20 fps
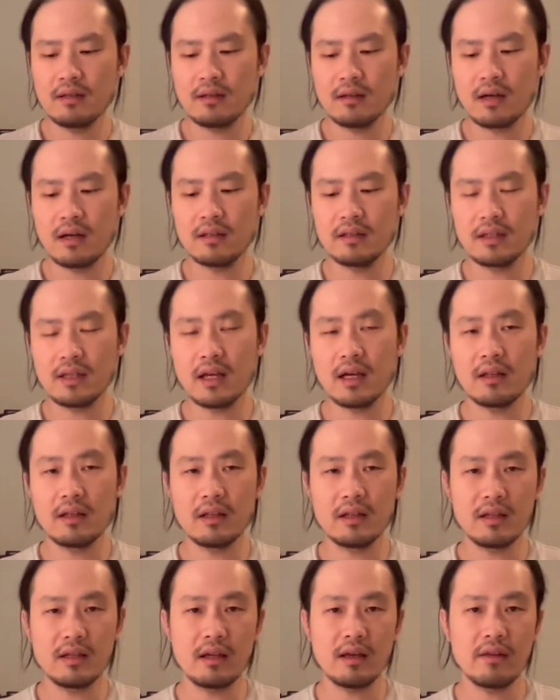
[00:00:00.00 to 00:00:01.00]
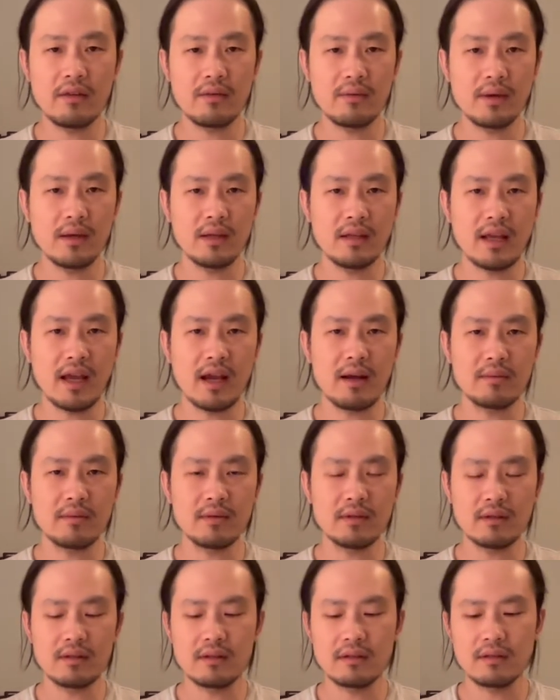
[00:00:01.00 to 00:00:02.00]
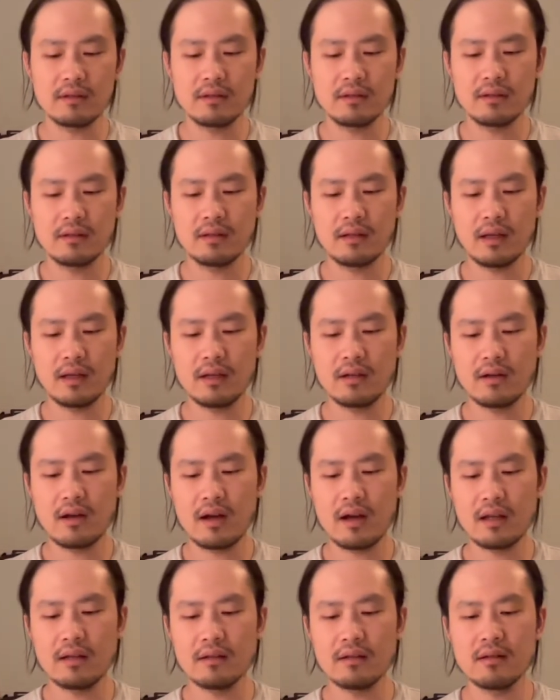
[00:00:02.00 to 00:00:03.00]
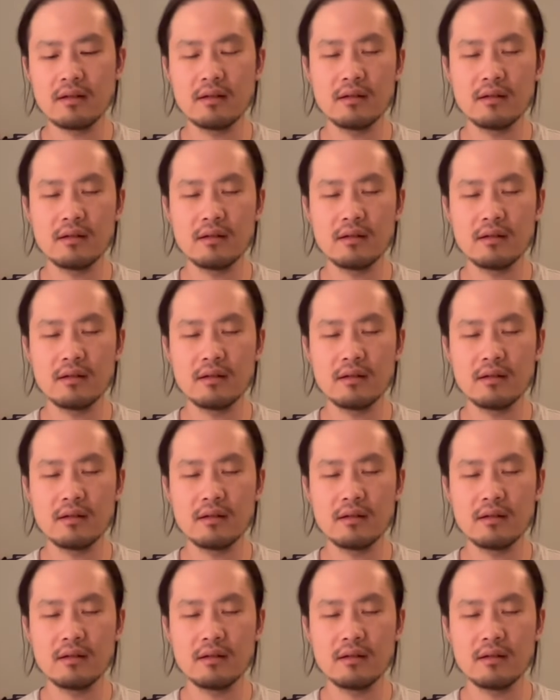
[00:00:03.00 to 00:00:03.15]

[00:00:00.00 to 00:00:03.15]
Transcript: on the LAEA3 adapter and on